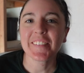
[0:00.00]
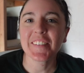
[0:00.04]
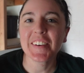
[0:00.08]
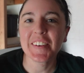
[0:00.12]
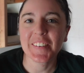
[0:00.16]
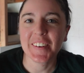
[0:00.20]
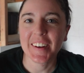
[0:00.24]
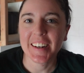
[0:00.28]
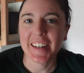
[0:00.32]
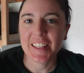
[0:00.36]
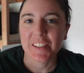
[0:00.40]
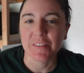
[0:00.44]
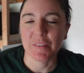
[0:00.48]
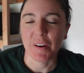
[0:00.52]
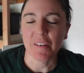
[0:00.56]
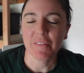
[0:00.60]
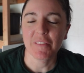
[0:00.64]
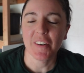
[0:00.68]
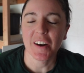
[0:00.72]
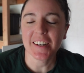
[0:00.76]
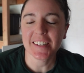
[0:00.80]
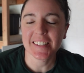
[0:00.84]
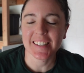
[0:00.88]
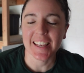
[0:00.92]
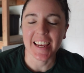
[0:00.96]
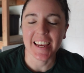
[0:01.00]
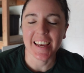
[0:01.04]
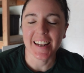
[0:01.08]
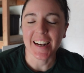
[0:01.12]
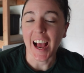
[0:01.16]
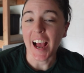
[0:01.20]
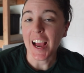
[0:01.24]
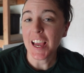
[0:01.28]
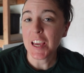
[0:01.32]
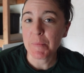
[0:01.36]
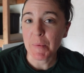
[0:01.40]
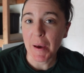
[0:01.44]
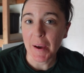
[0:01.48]
everyone, it's Vault Fox, and
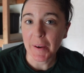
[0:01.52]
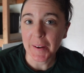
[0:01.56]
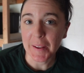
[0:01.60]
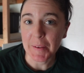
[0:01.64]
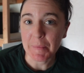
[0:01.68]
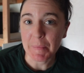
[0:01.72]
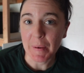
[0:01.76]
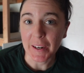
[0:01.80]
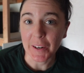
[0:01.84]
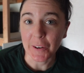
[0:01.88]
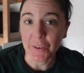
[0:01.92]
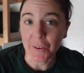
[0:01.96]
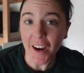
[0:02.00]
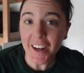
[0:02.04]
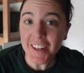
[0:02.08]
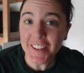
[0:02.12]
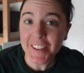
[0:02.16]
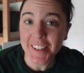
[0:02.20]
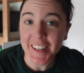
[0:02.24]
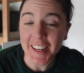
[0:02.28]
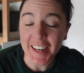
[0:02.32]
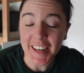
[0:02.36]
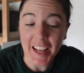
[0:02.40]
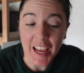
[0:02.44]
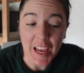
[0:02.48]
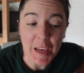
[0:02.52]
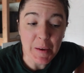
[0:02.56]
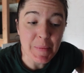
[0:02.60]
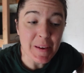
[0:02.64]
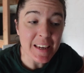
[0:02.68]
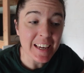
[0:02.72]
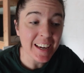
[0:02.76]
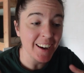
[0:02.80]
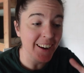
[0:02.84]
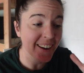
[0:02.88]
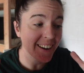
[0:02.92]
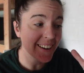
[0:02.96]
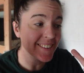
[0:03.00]
I am out in my garage today
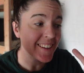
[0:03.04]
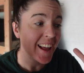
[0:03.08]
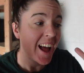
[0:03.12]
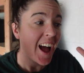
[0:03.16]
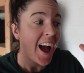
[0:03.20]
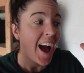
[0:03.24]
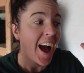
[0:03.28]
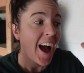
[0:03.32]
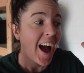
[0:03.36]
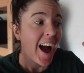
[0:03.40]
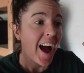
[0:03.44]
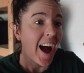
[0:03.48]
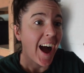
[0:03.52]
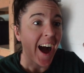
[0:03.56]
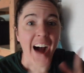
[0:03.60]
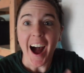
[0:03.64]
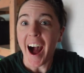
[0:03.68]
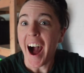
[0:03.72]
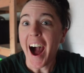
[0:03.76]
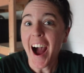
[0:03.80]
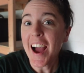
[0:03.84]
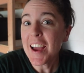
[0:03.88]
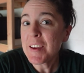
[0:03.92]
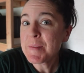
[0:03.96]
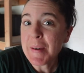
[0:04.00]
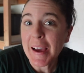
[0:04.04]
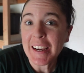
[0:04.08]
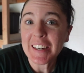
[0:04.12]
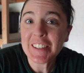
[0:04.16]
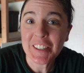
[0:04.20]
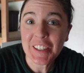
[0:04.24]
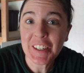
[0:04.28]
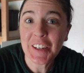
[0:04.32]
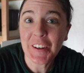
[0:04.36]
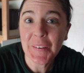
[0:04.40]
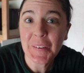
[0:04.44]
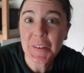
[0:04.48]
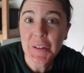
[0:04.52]
because I'm
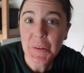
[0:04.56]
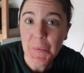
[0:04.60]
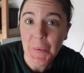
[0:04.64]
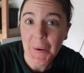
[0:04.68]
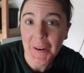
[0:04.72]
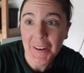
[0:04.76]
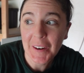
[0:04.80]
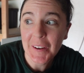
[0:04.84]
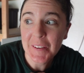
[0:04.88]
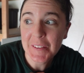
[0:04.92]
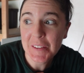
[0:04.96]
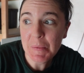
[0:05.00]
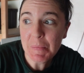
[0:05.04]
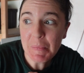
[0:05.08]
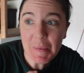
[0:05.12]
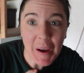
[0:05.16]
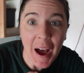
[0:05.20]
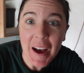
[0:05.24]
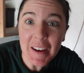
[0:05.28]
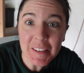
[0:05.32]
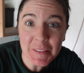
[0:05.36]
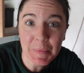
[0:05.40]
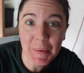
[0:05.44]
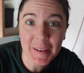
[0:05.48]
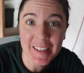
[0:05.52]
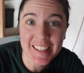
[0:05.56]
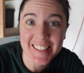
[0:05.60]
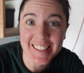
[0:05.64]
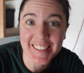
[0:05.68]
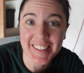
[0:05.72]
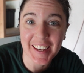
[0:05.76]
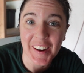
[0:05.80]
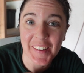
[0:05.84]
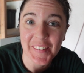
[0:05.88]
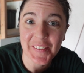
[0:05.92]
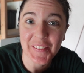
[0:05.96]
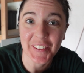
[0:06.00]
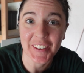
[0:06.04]
actually going to work on some cosplay
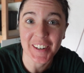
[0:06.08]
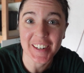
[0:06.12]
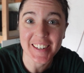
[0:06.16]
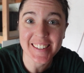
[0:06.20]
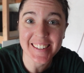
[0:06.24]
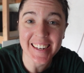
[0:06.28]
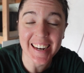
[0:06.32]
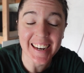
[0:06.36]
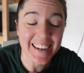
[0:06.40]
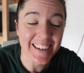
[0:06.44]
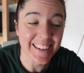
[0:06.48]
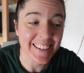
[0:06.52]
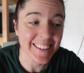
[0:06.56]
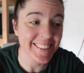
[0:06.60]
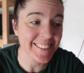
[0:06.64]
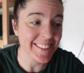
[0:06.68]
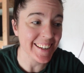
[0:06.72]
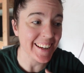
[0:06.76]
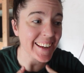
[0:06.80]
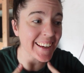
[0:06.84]
stuff for a change.